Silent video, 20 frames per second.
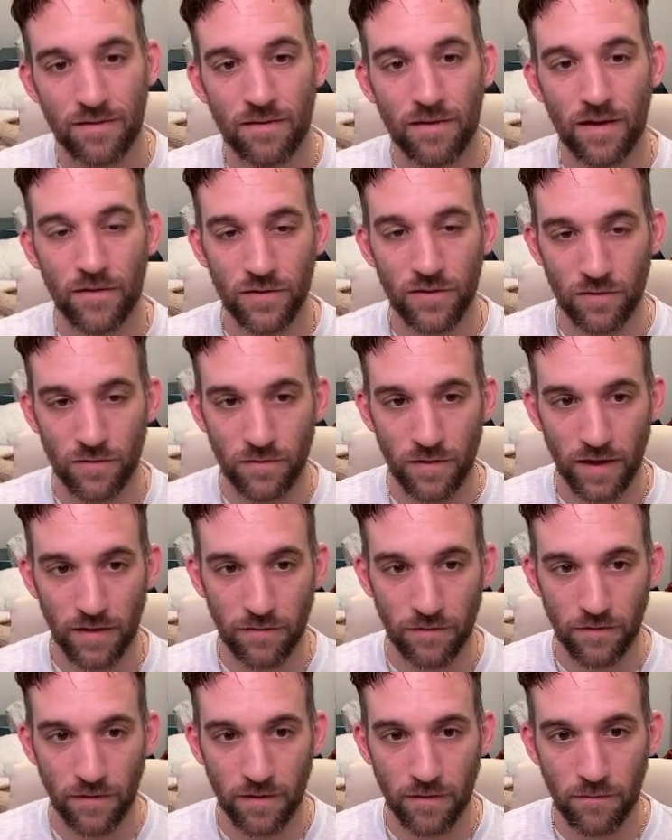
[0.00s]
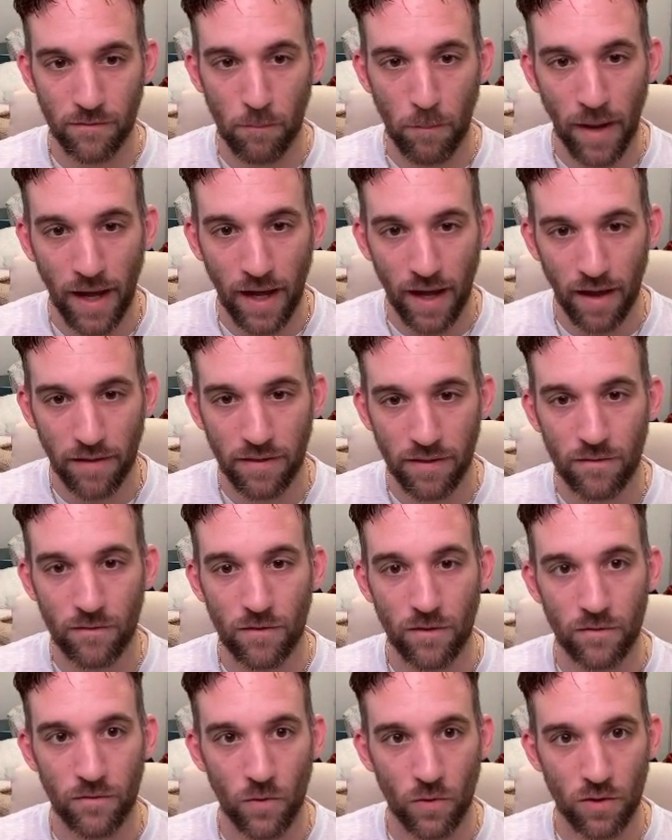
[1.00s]
if the path,
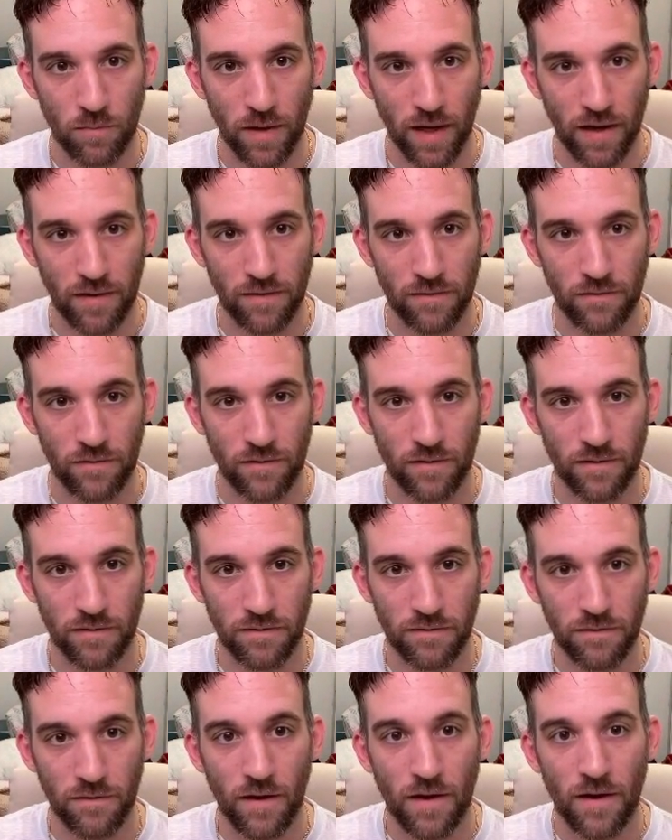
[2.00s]
the folder path for the